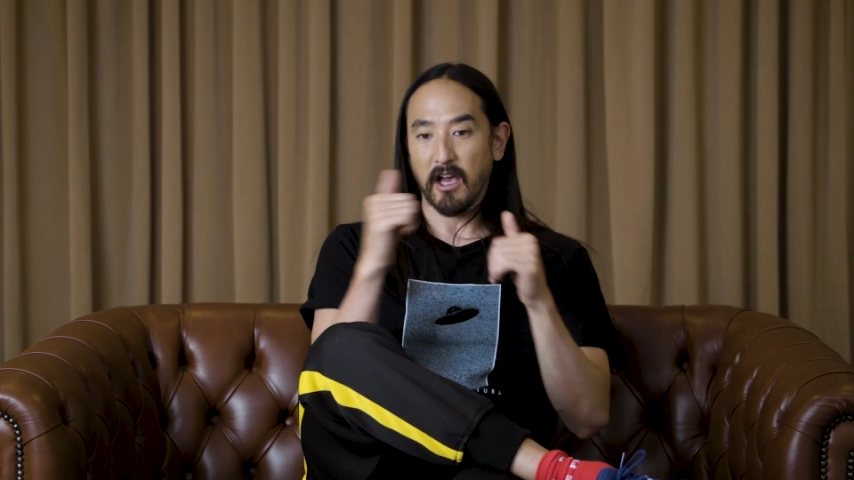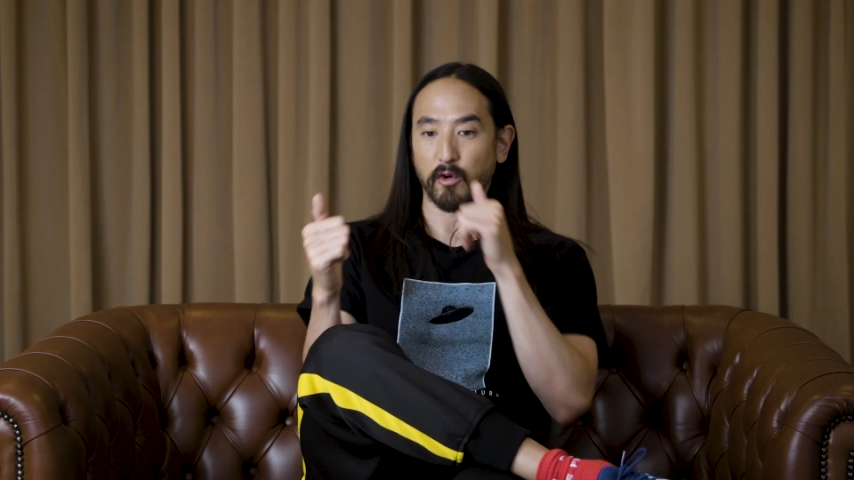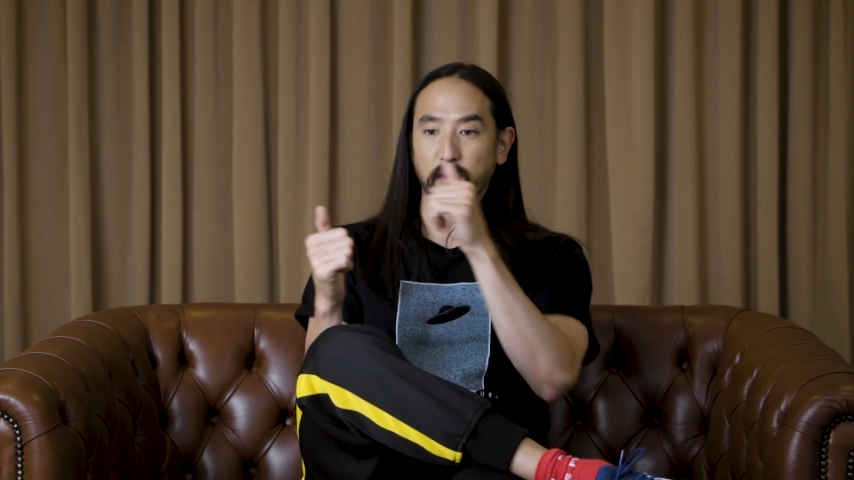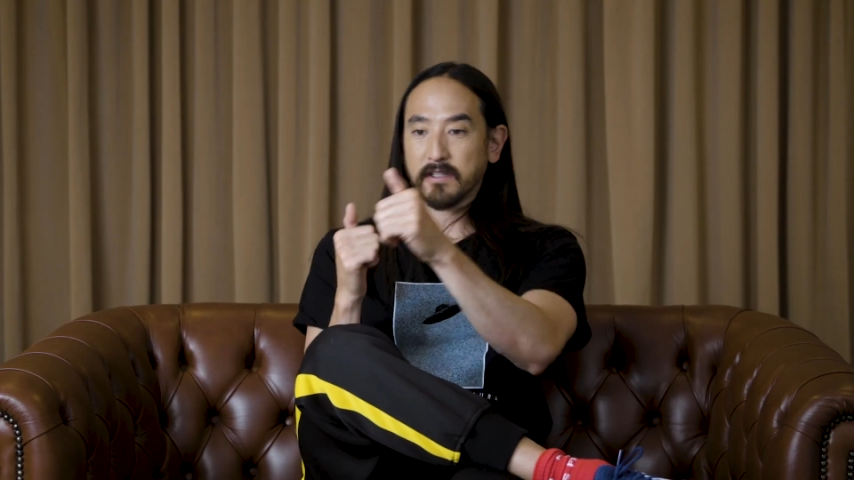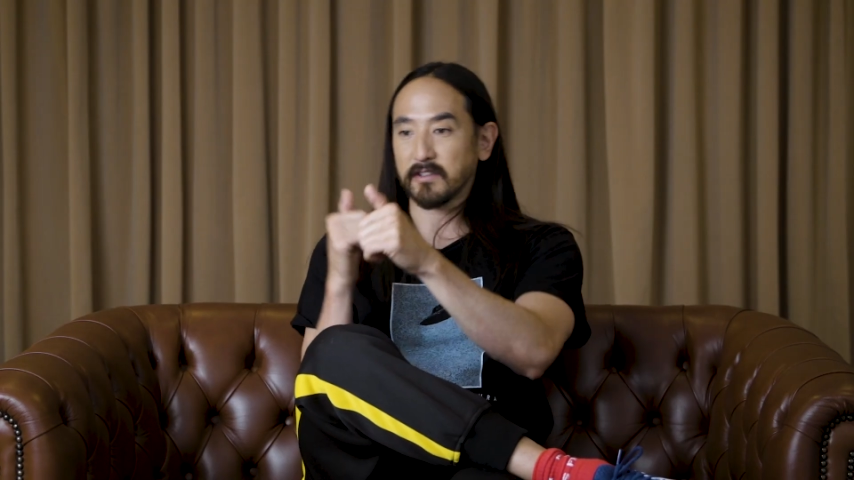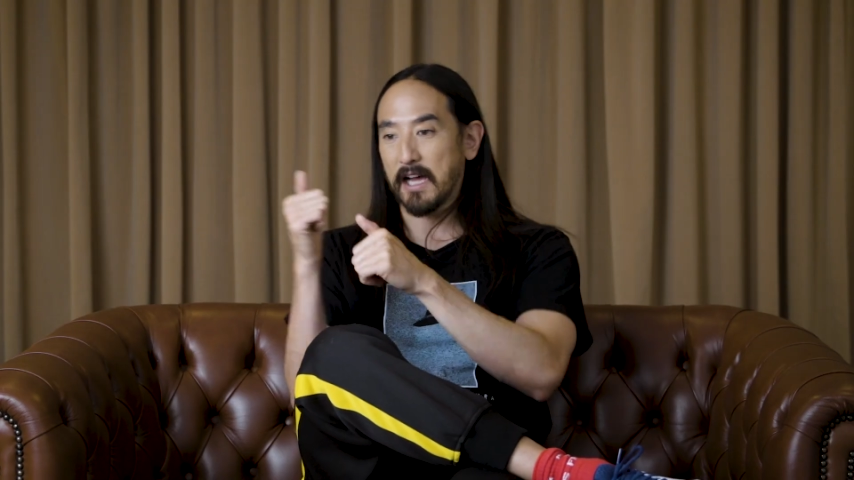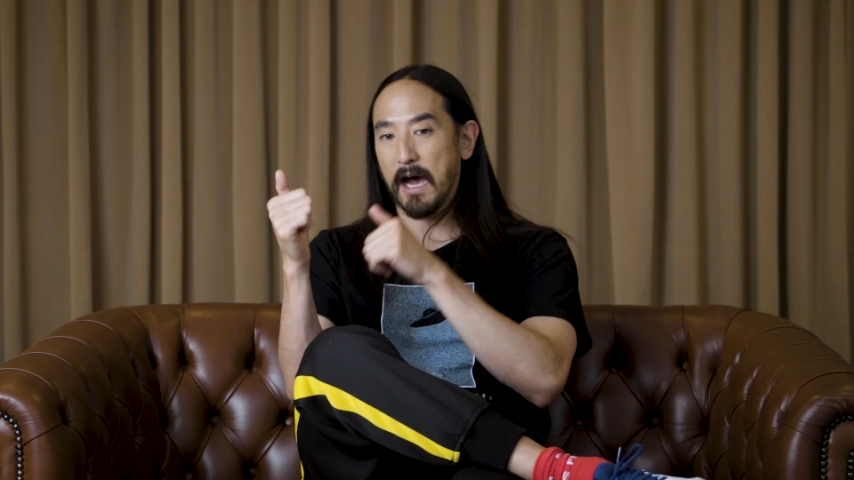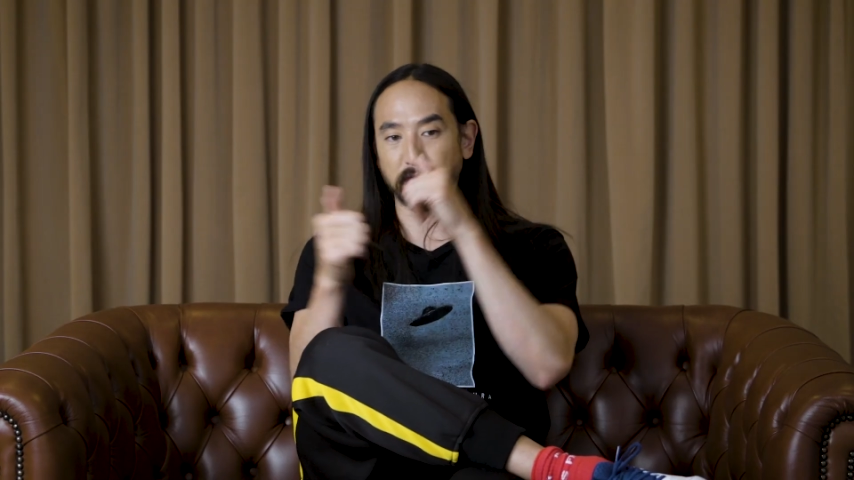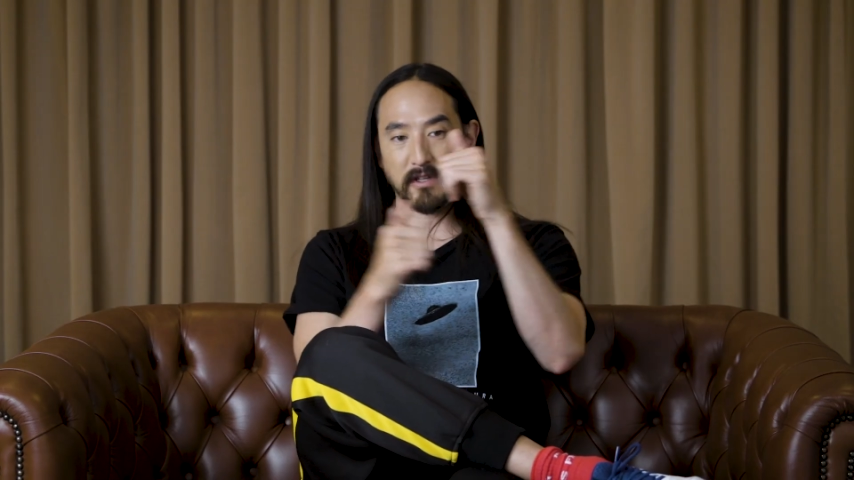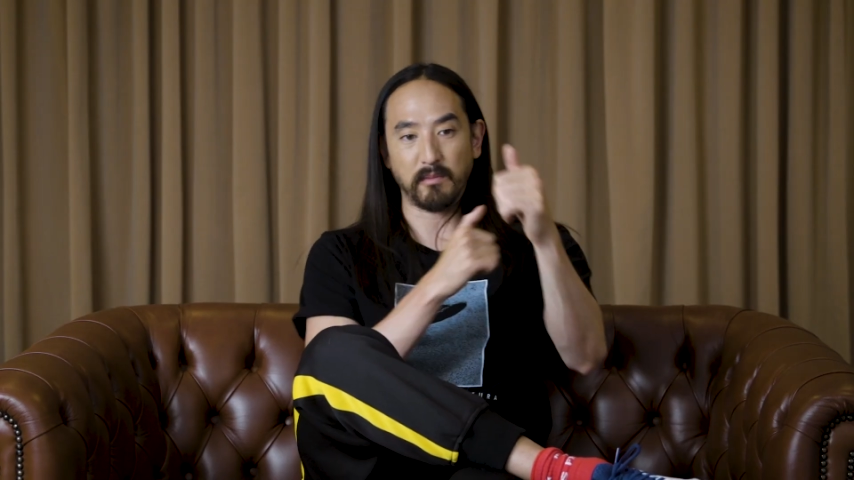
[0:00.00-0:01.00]
quick
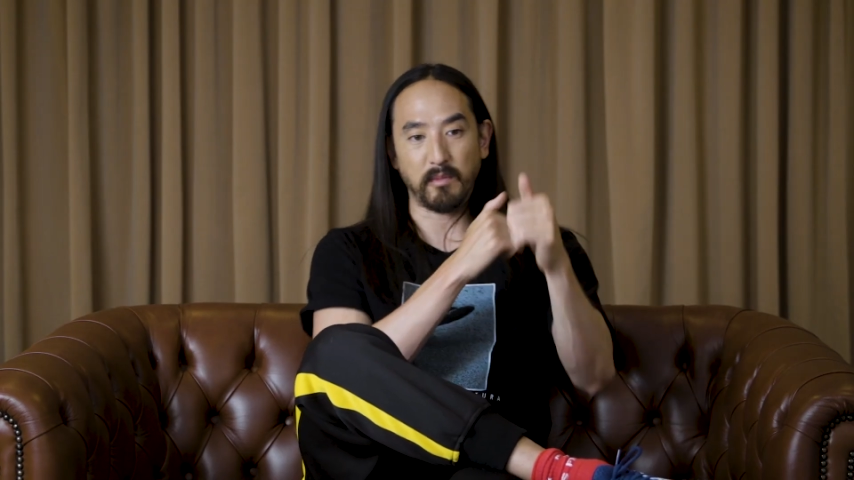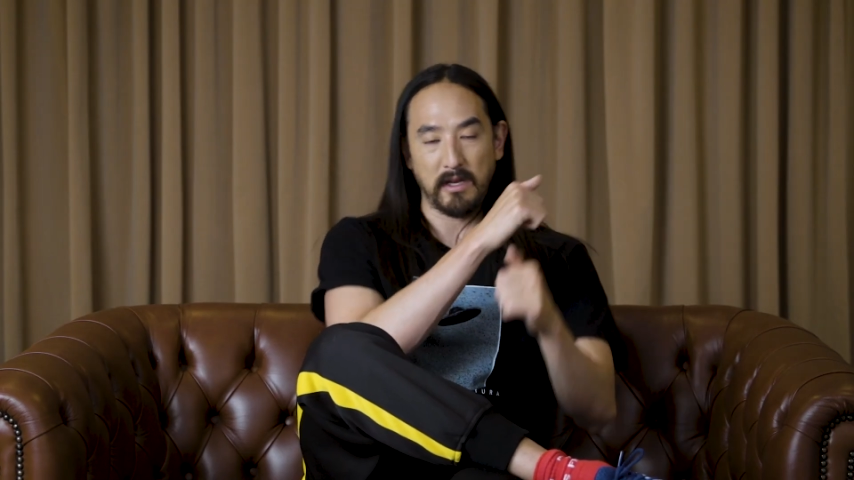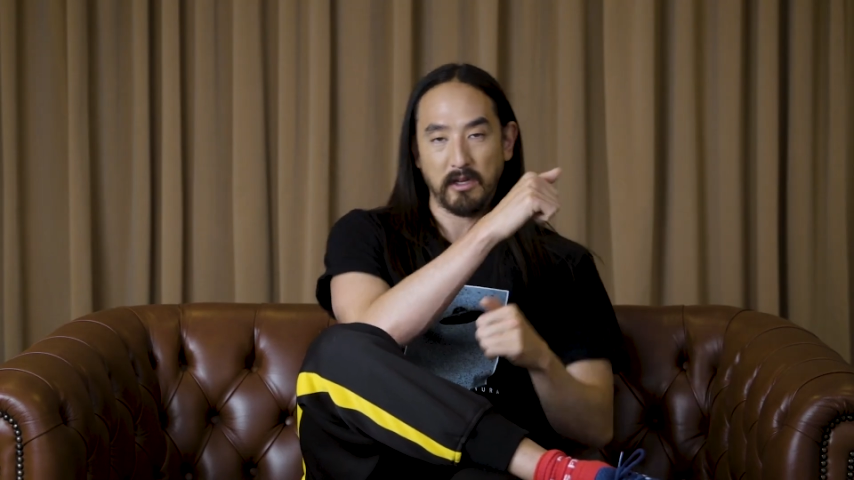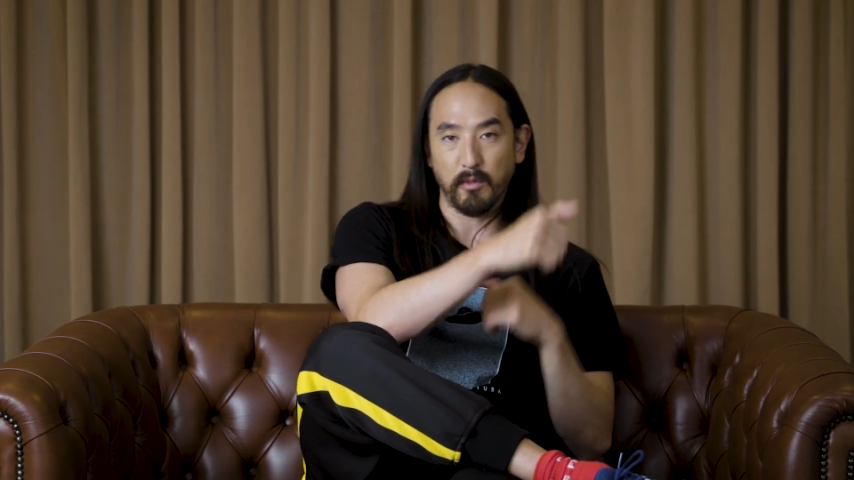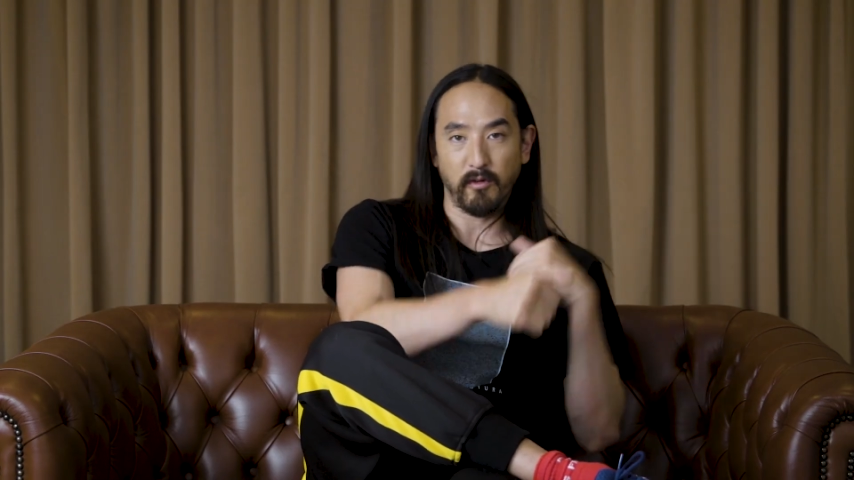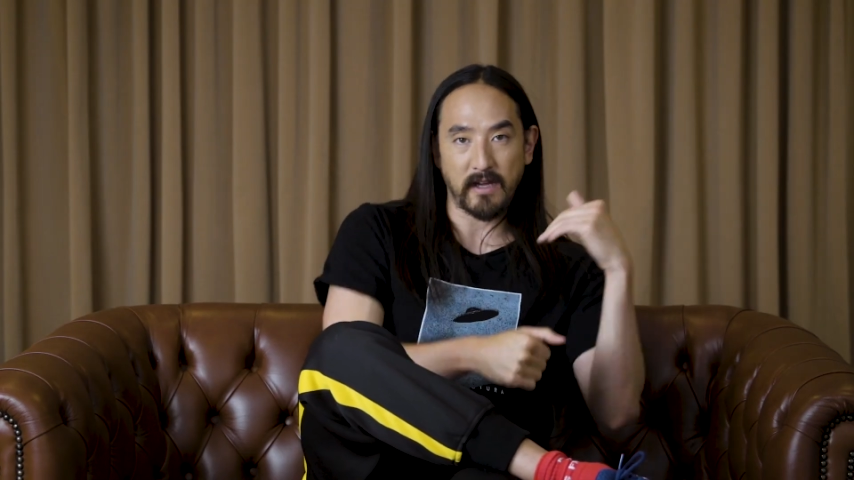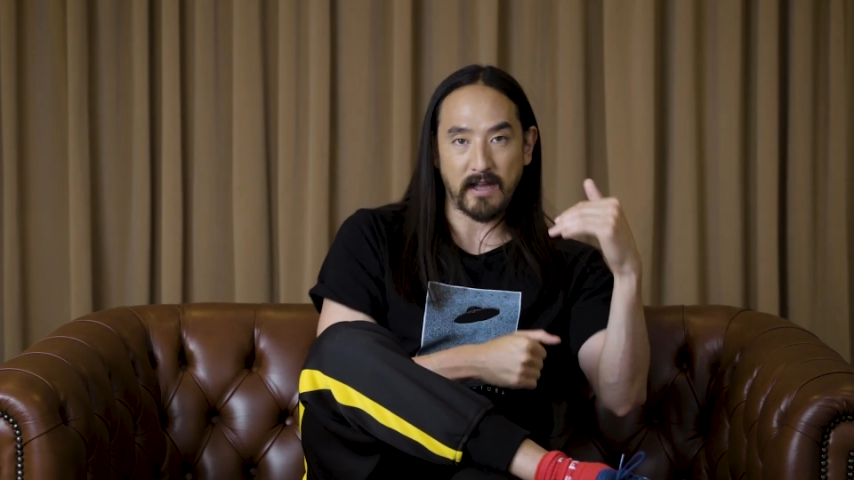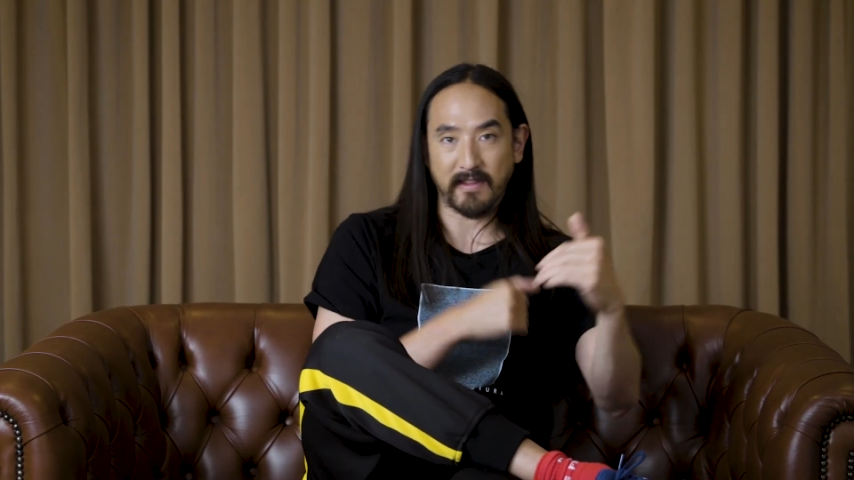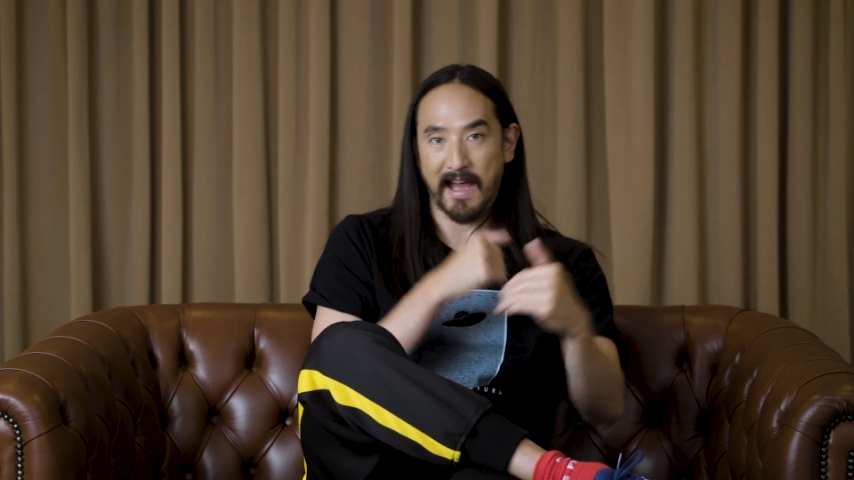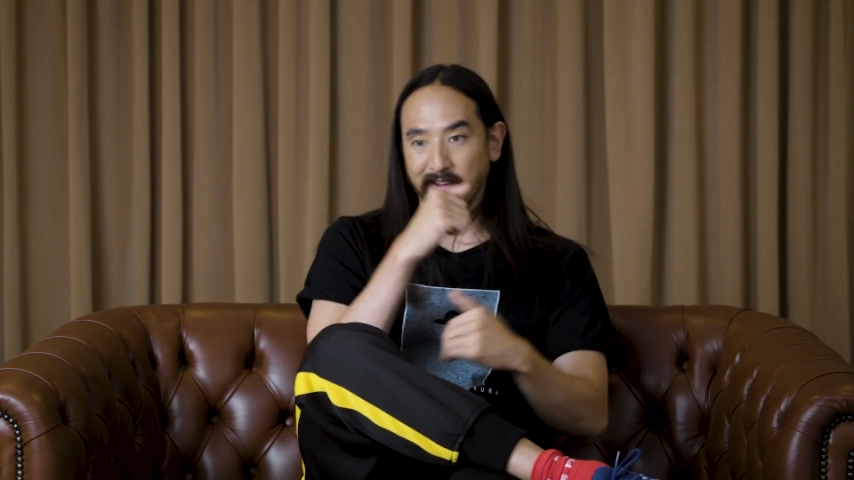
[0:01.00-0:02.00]
stops and you're moving
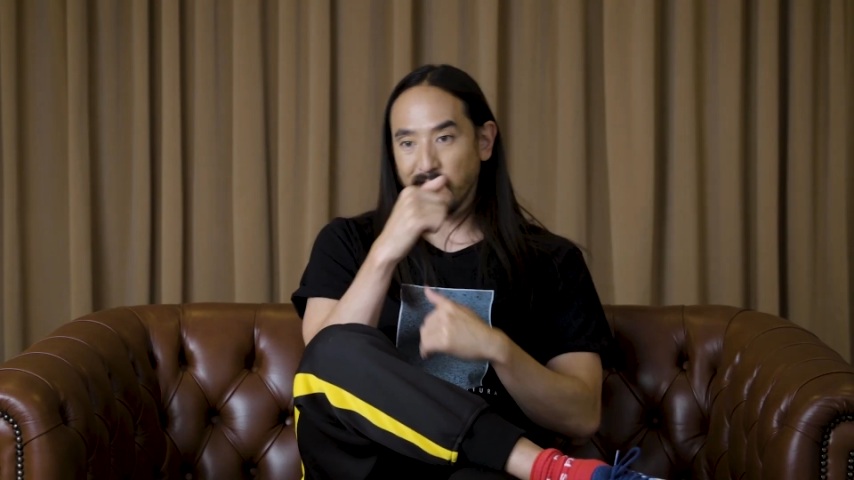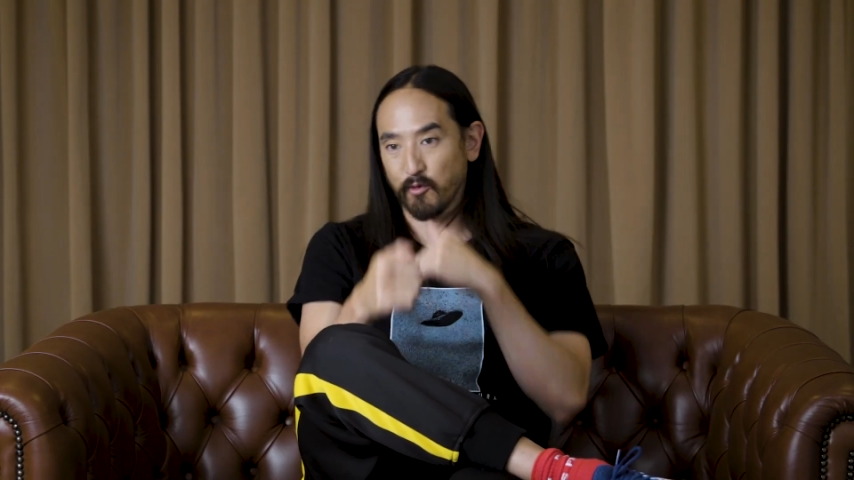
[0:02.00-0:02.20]
at that